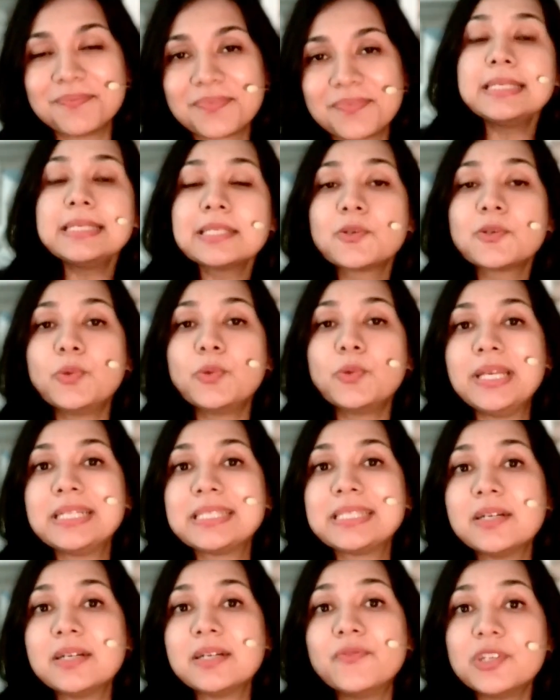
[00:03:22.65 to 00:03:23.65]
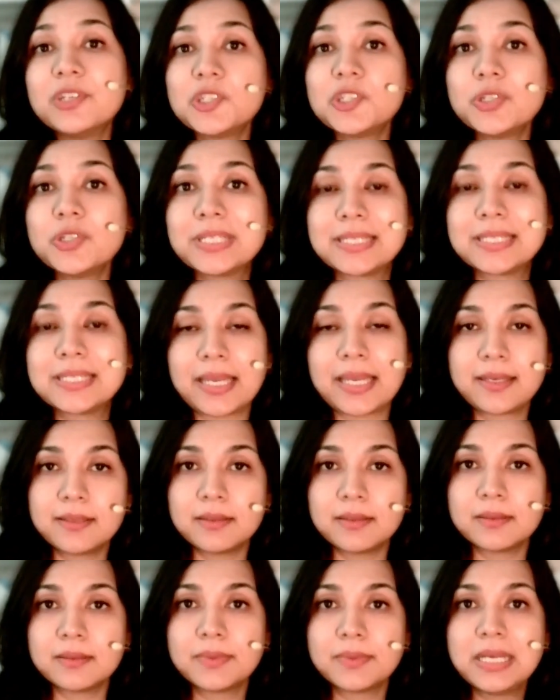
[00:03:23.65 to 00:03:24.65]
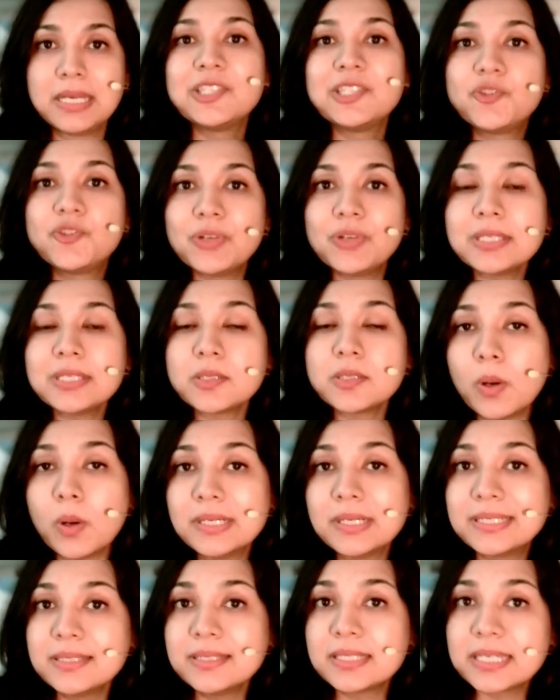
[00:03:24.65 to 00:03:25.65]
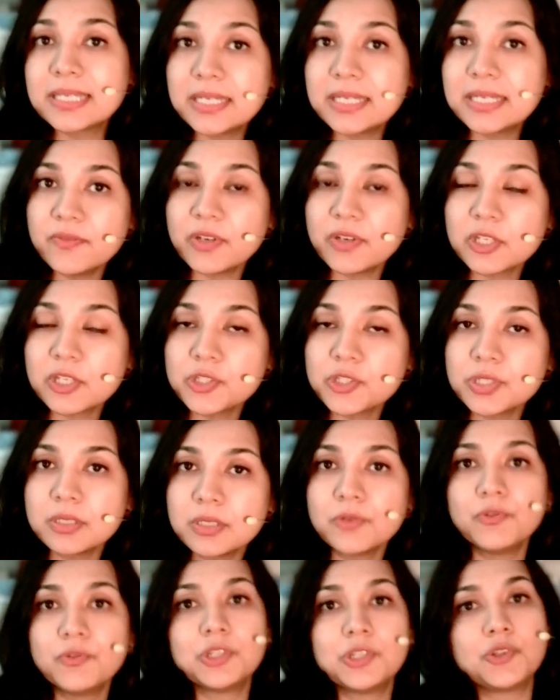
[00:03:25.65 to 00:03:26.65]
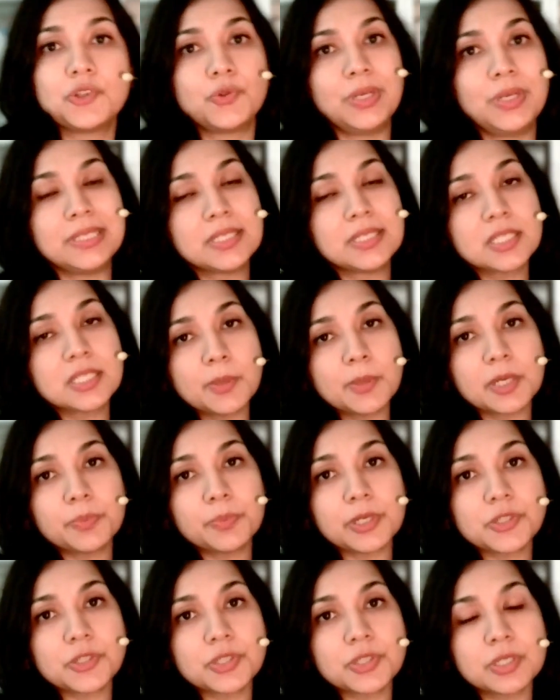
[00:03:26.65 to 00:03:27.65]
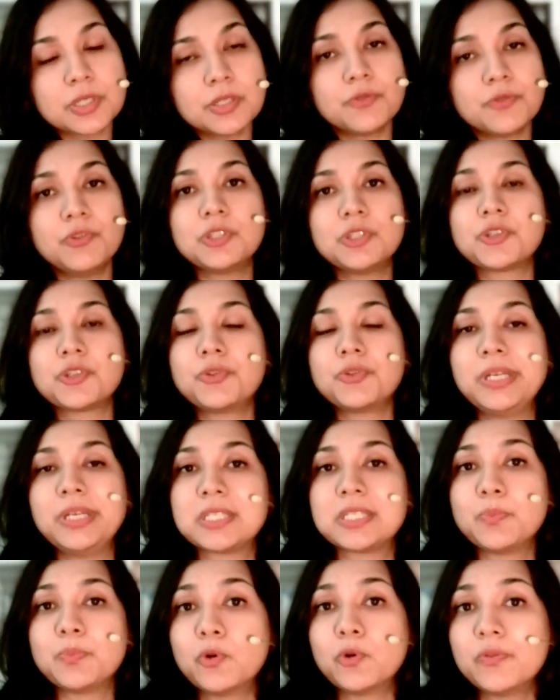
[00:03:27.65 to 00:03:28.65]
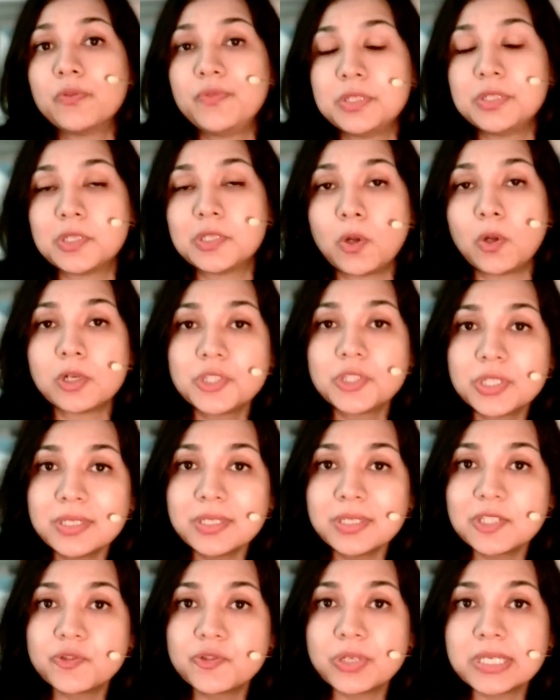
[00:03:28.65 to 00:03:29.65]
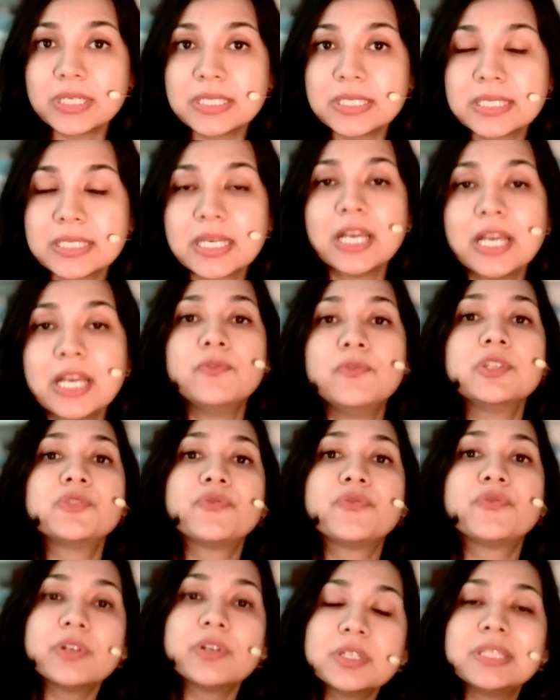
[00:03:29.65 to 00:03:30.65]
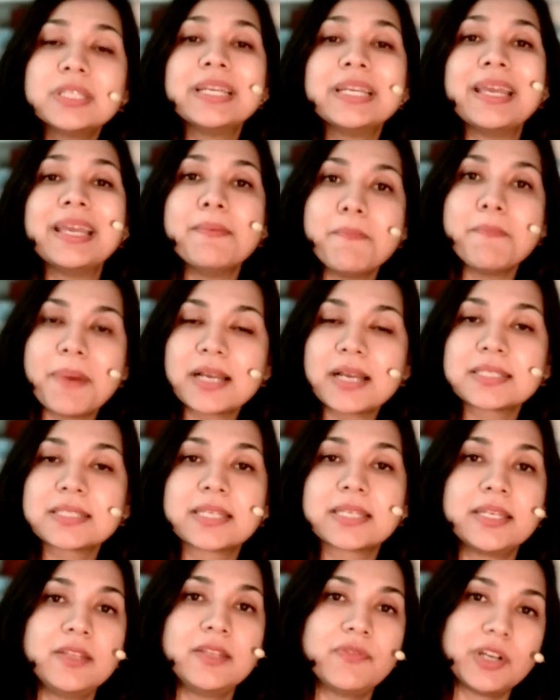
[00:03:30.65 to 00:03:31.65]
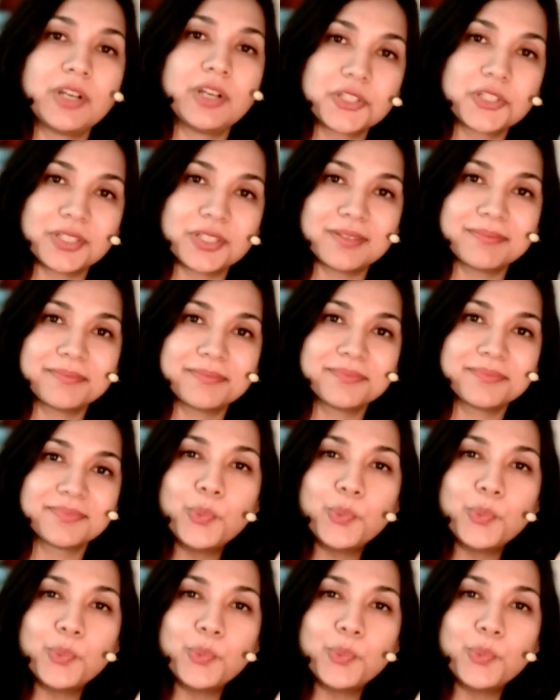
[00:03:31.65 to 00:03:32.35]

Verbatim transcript: This creates a vicious cycle. Stress alters kidney function, which raises blood pressure, which creates more physiological stress, which further impacts kidney function.